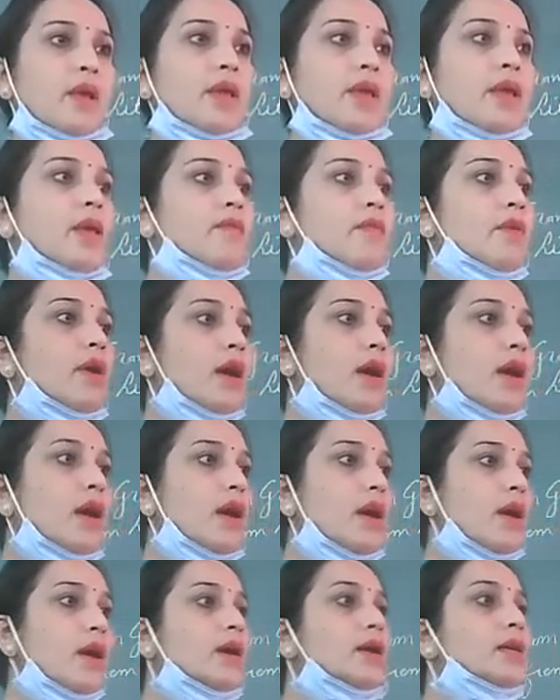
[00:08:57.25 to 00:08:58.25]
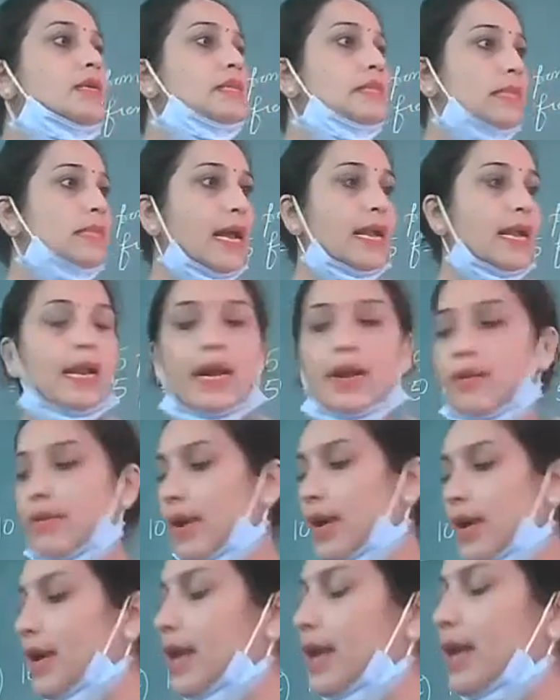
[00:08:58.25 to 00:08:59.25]
Give a silent
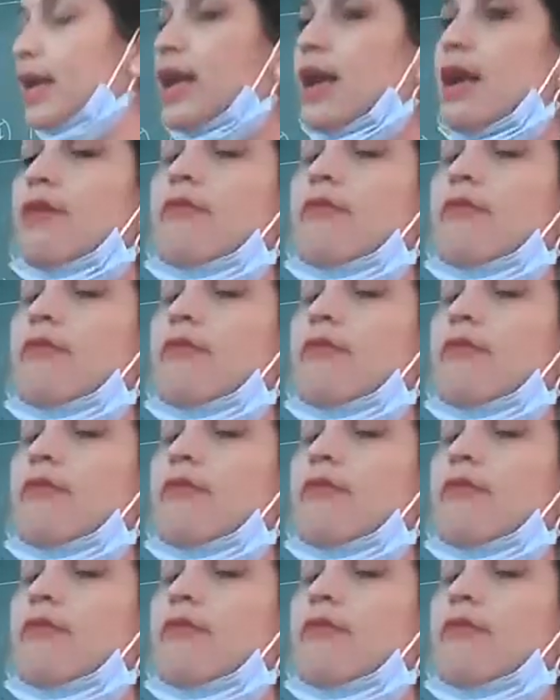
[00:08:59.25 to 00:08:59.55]
reading.